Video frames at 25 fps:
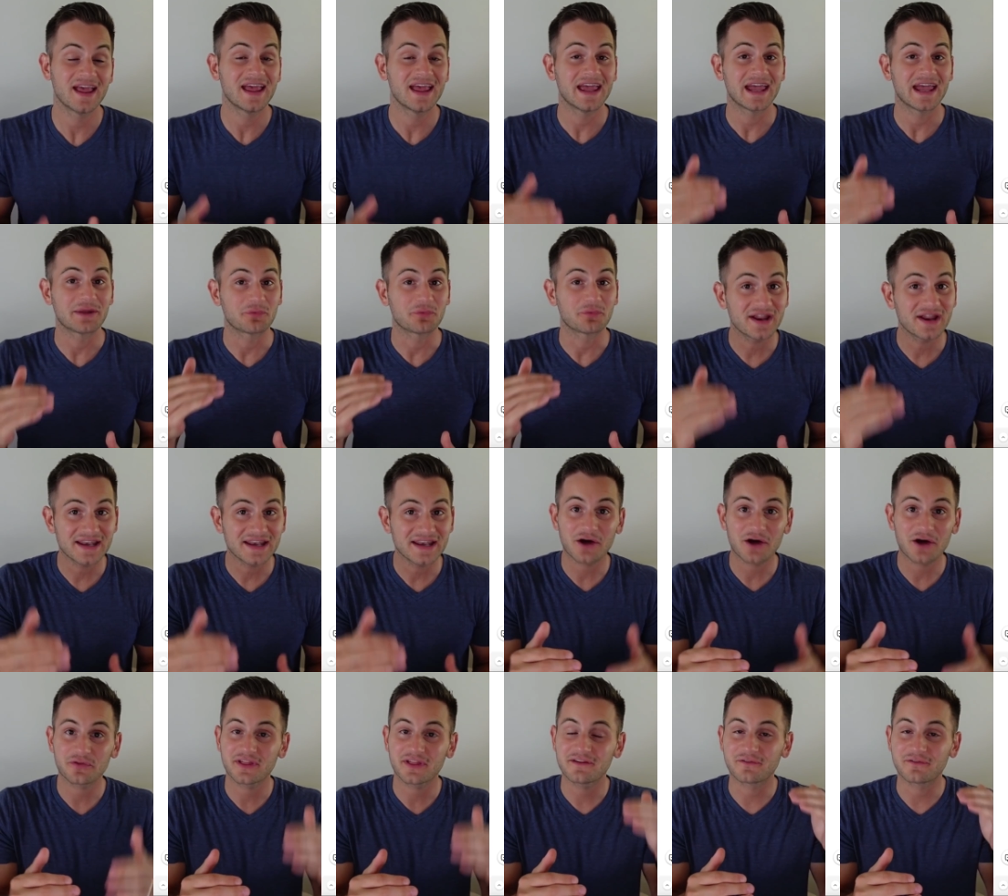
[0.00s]
And right
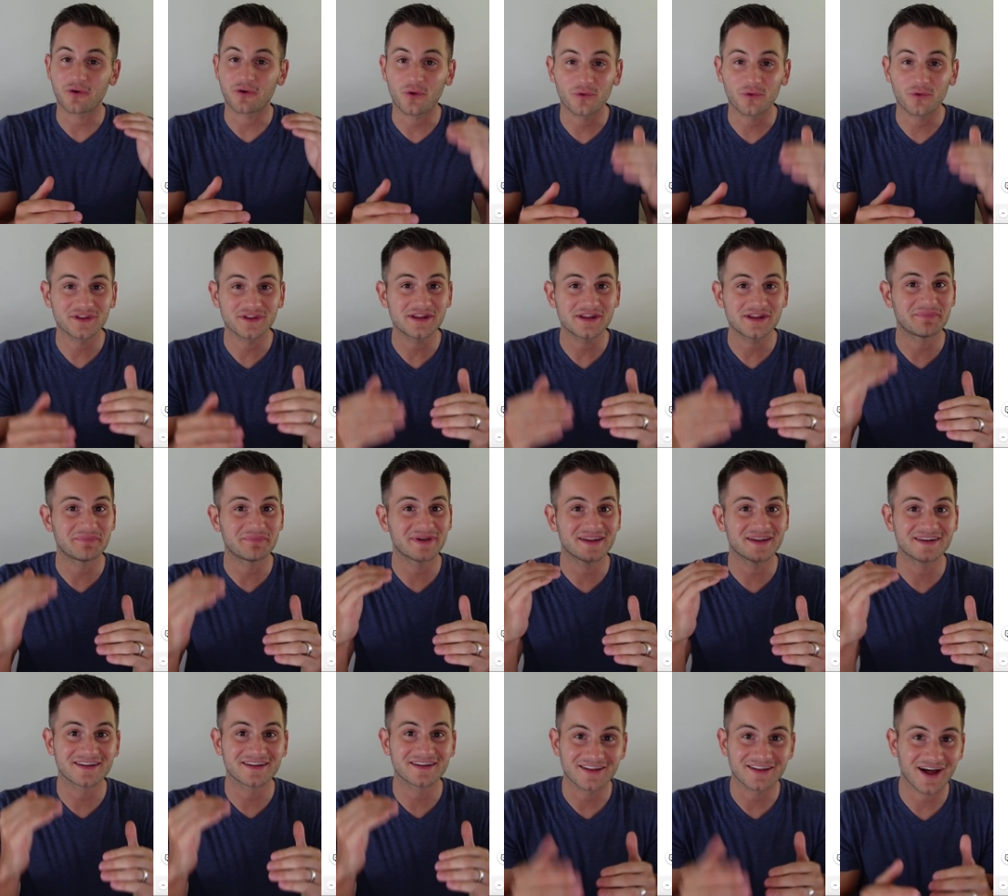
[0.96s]
now, they've only
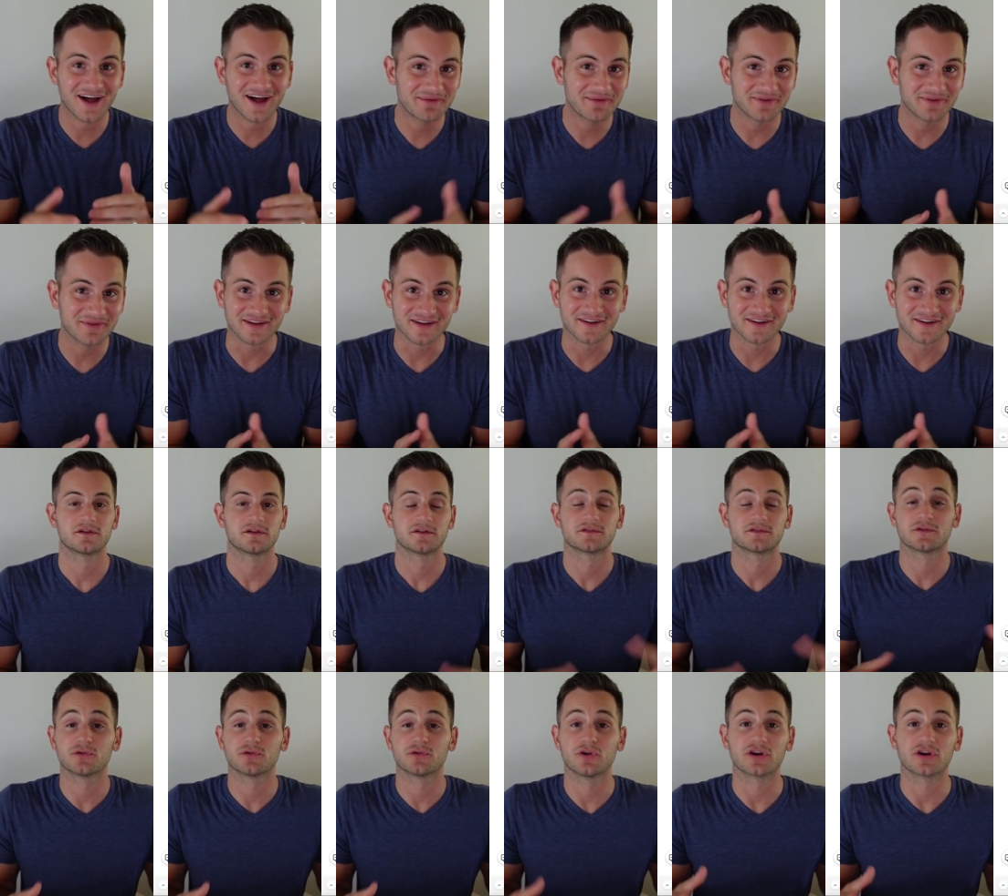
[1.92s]
been climbing.
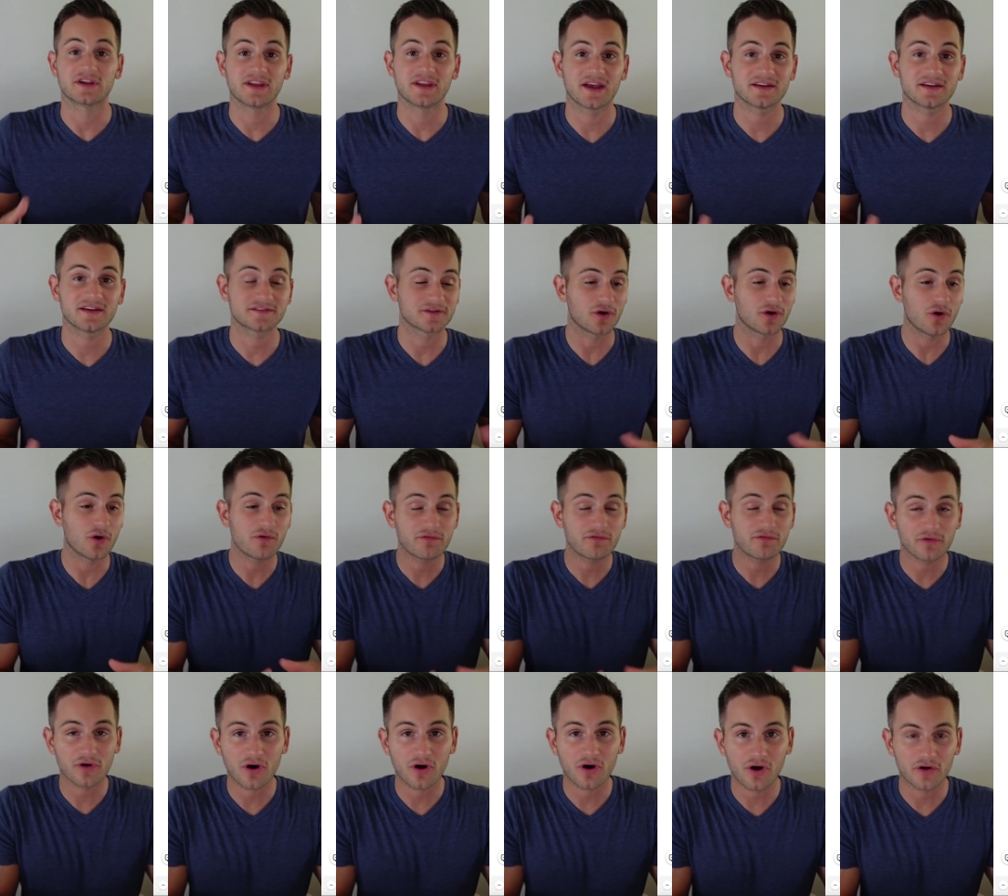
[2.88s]
So, look, yes,
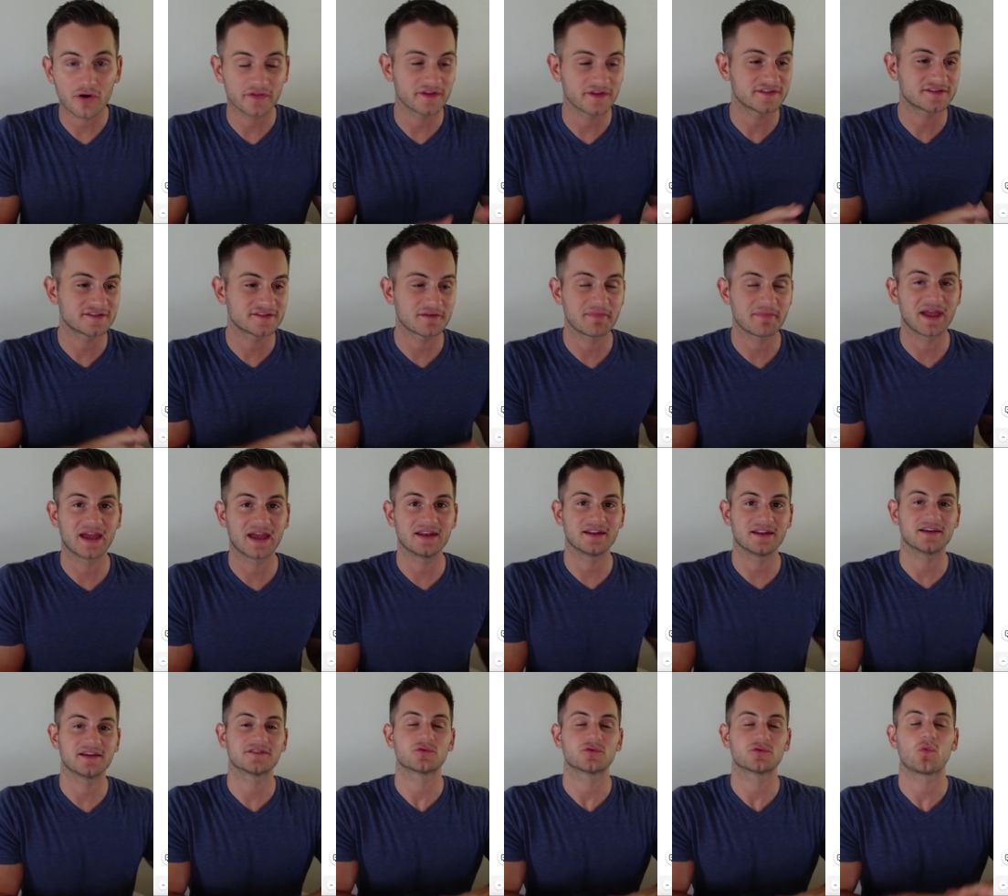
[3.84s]
overall, this demand
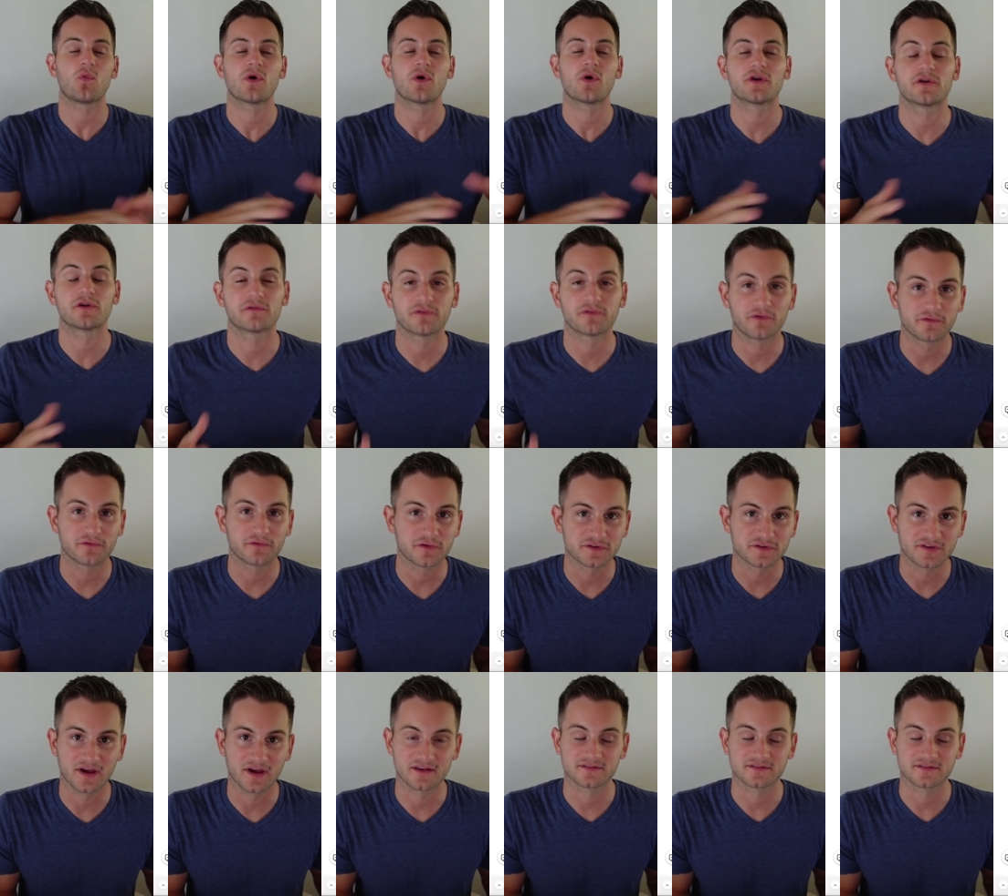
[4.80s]
is wonderful for
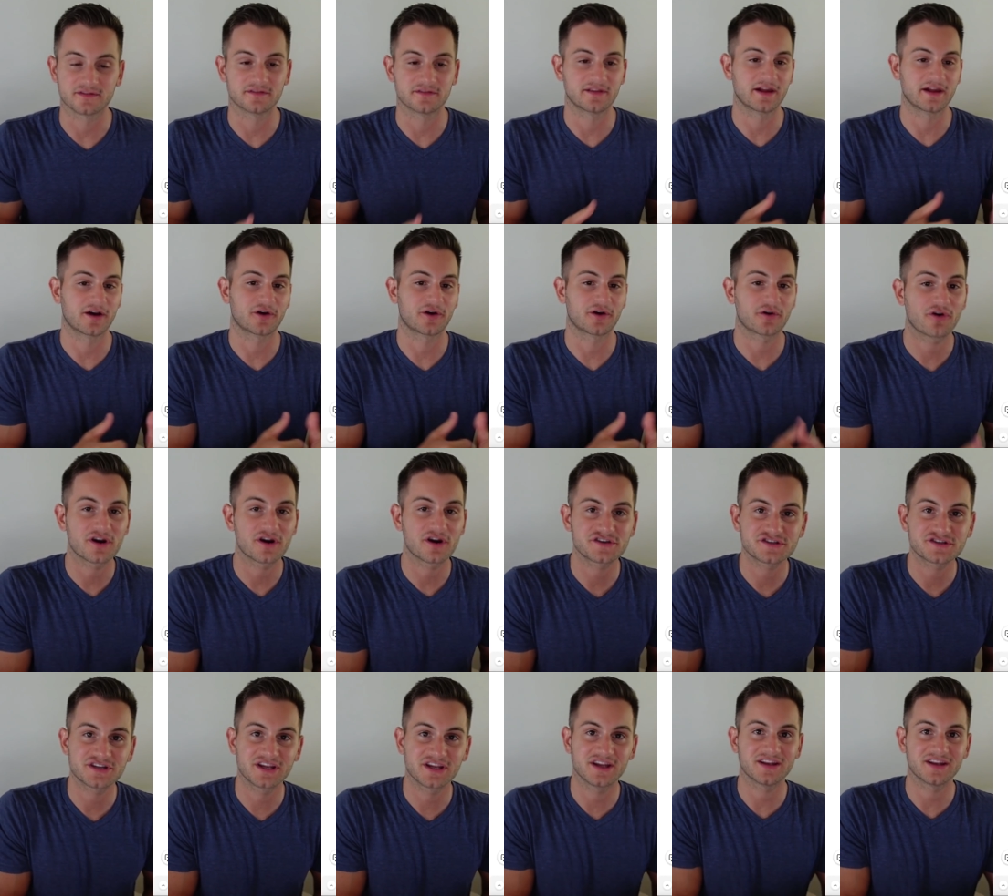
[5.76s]
Tesla. They are
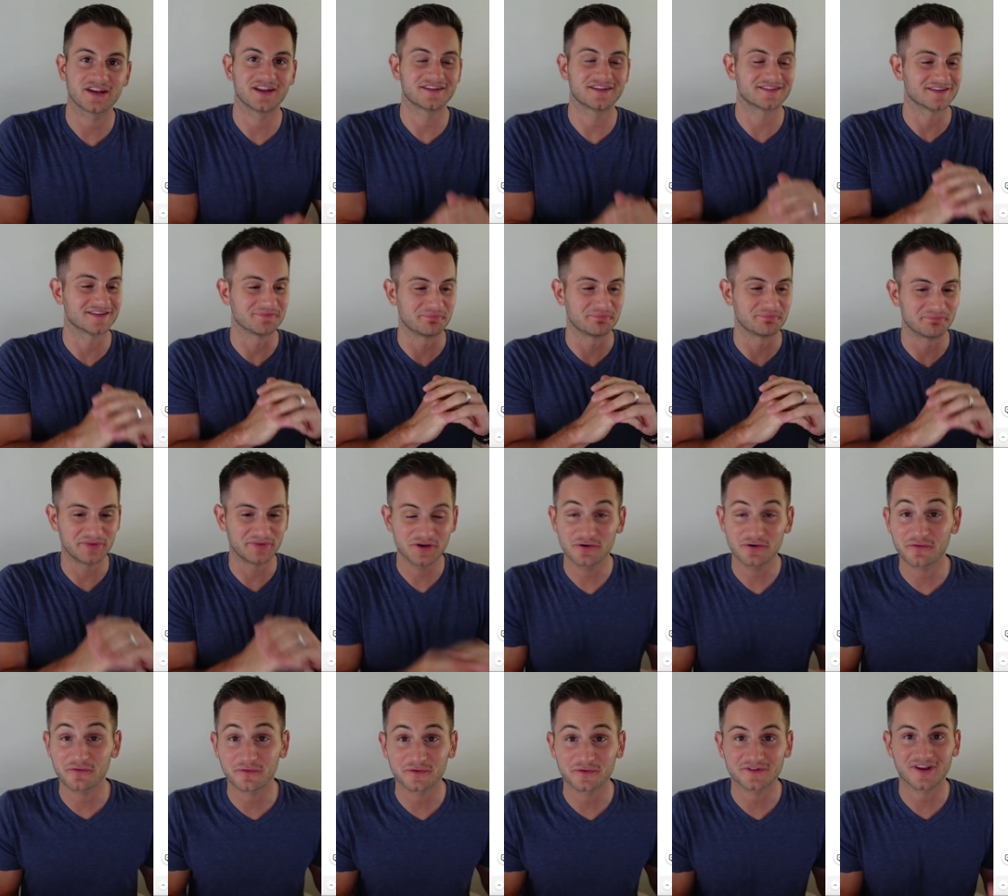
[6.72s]
crushing it. It's a
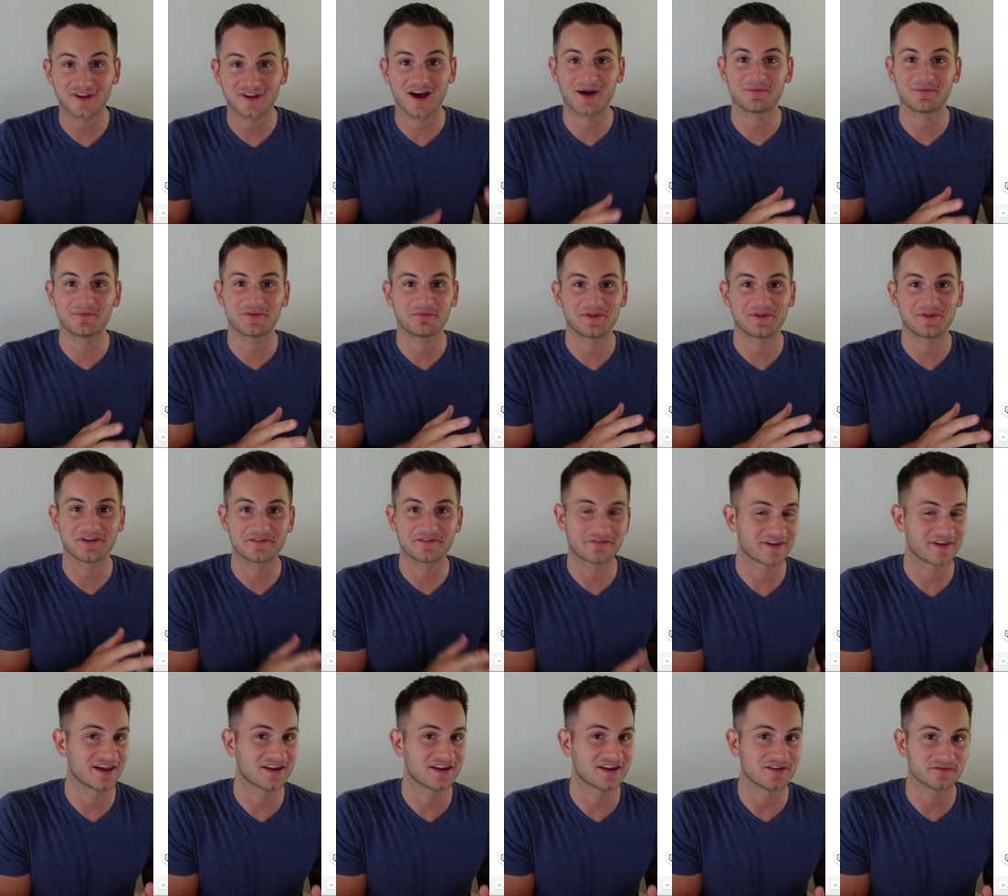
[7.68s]
beautiful time to be a
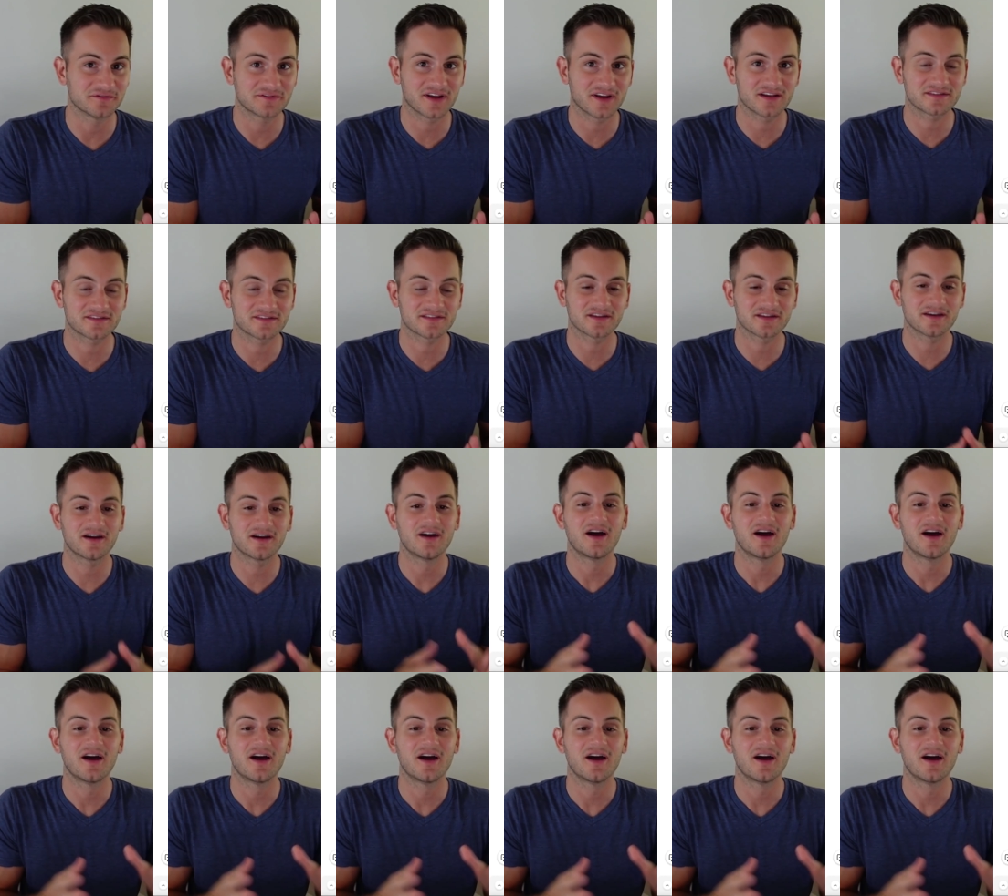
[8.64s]
fan of Tesla.